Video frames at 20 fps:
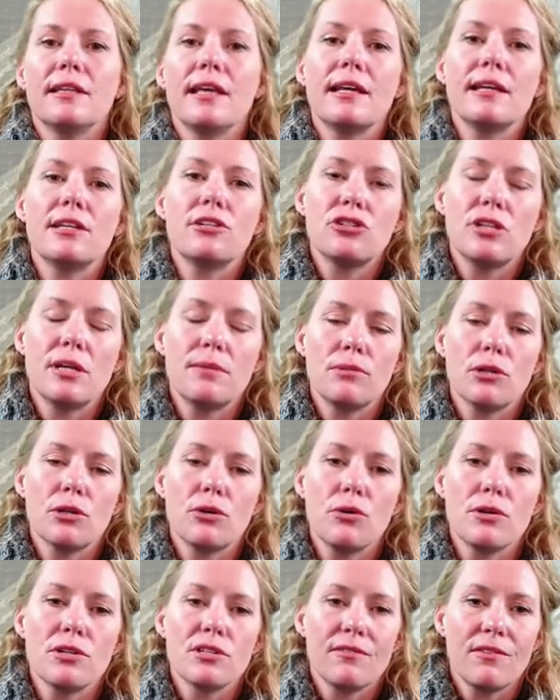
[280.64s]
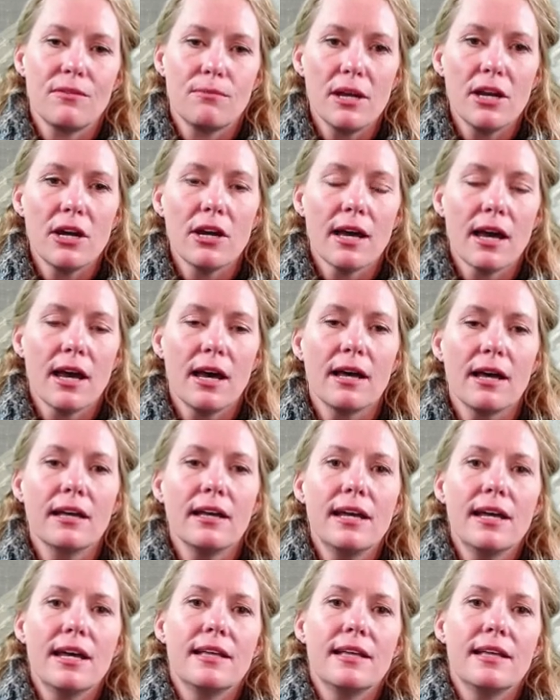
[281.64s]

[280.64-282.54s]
that it shaped the course of America